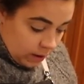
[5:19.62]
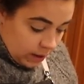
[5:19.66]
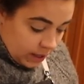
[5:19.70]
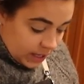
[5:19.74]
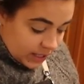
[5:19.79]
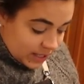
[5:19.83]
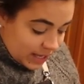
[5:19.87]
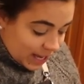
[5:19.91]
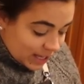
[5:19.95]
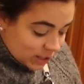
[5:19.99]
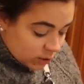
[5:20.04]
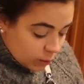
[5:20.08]

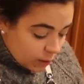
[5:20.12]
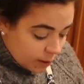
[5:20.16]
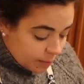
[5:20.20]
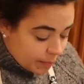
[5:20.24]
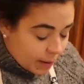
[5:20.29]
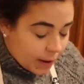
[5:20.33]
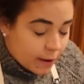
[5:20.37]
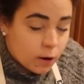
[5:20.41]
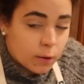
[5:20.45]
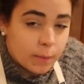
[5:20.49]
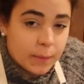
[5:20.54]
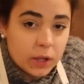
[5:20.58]
because that's what
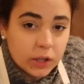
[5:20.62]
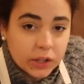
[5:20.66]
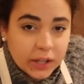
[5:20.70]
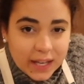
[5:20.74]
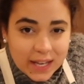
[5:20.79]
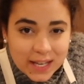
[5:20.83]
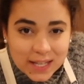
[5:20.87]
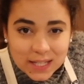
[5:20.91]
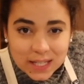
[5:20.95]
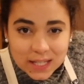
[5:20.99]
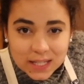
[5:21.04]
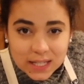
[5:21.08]
buttermilk
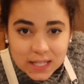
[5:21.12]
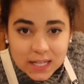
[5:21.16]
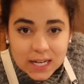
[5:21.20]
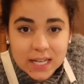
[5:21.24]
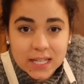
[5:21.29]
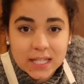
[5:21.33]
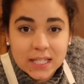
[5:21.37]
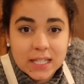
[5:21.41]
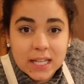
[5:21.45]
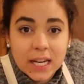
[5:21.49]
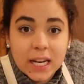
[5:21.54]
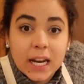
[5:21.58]
is. It's an
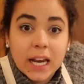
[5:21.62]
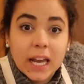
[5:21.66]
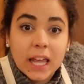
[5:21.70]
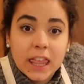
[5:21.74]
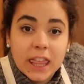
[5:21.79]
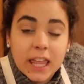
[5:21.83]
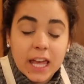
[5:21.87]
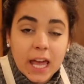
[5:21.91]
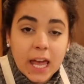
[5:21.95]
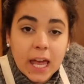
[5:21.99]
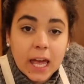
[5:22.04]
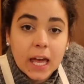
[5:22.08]
acidic
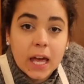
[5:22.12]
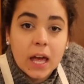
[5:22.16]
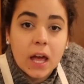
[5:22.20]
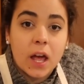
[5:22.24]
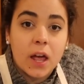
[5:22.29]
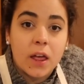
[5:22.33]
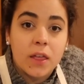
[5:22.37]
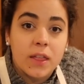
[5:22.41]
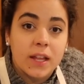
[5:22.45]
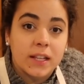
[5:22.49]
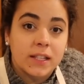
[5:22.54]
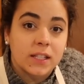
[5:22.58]
thing
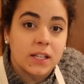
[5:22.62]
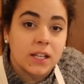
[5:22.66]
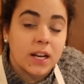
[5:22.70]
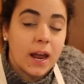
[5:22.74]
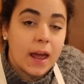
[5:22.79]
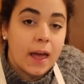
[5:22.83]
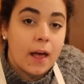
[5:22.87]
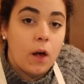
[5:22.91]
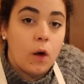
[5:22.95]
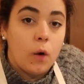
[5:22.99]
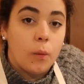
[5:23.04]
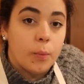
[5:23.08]
that's going
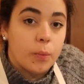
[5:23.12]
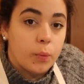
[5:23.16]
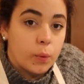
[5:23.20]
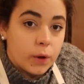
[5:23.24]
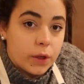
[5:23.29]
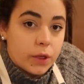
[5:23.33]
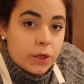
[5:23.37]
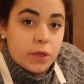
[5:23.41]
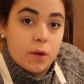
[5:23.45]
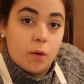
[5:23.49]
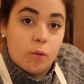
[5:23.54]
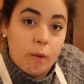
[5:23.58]
to help
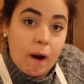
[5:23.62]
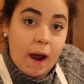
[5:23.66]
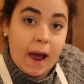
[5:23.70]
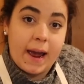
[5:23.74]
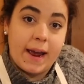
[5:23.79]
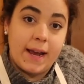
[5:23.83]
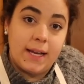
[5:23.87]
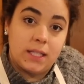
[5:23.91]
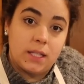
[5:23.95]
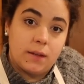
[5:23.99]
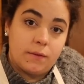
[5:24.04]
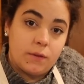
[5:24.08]
with the
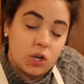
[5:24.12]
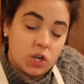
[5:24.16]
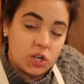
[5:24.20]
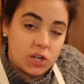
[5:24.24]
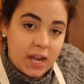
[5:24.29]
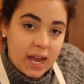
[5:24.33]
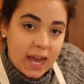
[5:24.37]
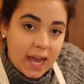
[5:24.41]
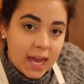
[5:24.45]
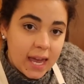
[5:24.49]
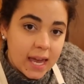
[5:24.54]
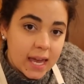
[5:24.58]
rise of your
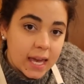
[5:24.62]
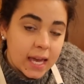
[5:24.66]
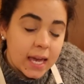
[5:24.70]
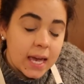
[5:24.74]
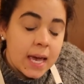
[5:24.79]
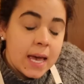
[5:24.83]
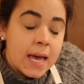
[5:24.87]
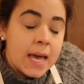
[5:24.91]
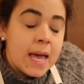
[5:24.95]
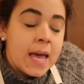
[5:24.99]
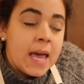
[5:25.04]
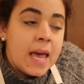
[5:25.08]
cake.
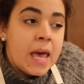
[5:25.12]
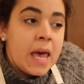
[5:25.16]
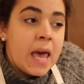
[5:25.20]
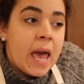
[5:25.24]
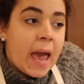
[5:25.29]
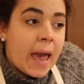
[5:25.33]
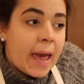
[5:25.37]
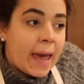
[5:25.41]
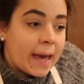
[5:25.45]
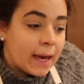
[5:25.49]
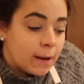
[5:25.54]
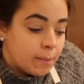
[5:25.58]

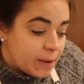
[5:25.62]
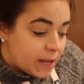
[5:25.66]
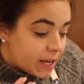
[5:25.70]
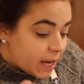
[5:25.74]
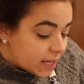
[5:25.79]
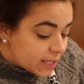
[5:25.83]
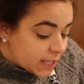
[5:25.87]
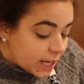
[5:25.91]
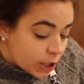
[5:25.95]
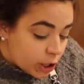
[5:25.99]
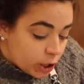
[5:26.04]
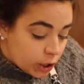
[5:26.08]
And
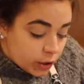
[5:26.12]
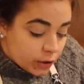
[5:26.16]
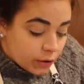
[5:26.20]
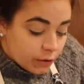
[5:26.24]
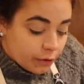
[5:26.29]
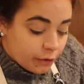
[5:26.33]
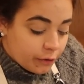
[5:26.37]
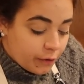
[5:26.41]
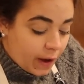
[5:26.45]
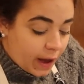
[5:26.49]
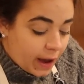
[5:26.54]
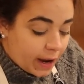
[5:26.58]
because I couldn't
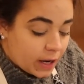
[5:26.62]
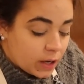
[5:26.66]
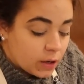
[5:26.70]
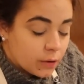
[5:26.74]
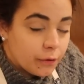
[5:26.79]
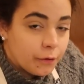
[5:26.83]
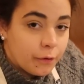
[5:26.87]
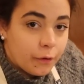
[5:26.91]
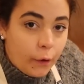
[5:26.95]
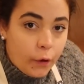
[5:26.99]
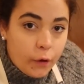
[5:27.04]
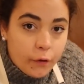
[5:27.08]
find
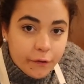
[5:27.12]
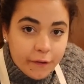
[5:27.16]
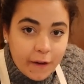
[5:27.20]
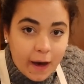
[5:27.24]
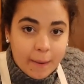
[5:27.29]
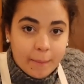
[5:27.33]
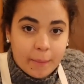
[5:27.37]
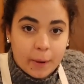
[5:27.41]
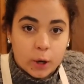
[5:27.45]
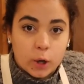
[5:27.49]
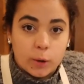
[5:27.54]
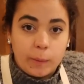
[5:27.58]
full
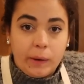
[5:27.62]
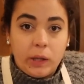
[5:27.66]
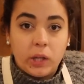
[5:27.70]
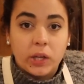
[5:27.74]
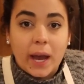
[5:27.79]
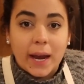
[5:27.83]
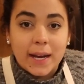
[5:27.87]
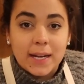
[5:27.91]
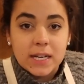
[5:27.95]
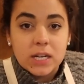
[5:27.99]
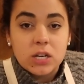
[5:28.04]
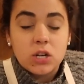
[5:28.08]
fat buttermilk,
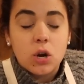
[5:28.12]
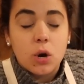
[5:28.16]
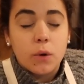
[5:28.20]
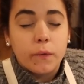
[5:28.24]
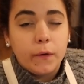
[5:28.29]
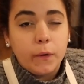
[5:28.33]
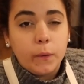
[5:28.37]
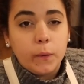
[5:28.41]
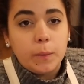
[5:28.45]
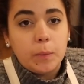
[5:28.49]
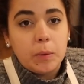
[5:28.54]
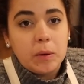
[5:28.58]
I didn't know if
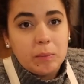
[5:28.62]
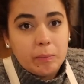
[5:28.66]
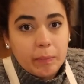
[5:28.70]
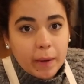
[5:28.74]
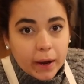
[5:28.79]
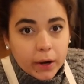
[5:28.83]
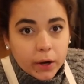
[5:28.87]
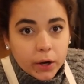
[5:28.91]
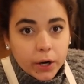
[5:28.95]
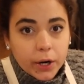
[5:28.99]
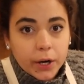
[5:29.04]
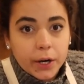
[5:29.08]
it would be
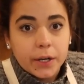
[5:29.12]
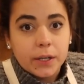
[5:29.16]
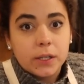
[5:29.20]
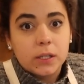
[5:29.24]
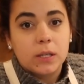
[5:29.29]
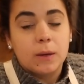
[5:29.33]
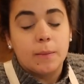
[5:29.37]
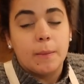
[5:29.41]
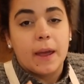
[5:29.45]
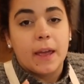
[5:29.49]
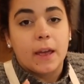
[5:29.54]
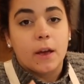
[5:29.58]
better
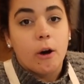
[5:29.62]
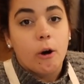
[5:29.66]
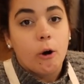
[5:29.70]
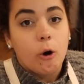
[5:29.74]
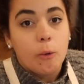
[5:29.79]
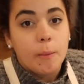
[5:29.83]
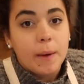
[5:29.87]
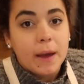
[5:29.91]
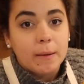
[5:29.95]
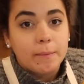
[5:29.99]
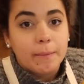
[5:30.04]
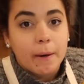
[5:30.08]
to make
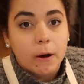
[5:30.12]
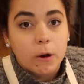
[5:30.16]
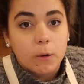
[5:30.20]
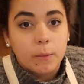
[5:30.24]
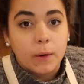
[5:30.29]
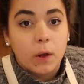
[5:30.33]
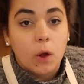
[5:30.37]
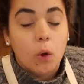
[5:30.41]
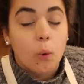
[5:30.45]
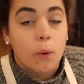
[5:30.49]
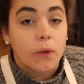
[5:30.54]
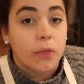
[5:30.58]
homemade
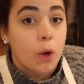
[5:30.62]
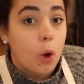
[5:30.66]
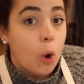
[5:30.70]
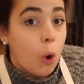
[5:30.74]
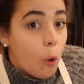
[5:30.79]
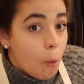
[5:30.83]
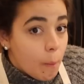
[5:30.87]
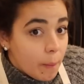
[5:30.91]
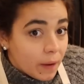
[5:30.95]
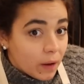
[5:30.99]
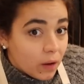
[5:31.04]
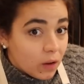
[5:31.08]
buttermilk with
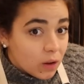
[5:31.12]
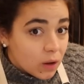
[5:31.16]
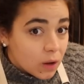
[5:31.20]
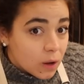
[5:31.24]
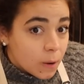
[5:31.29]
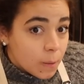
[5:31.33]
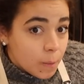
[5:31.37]
whole milk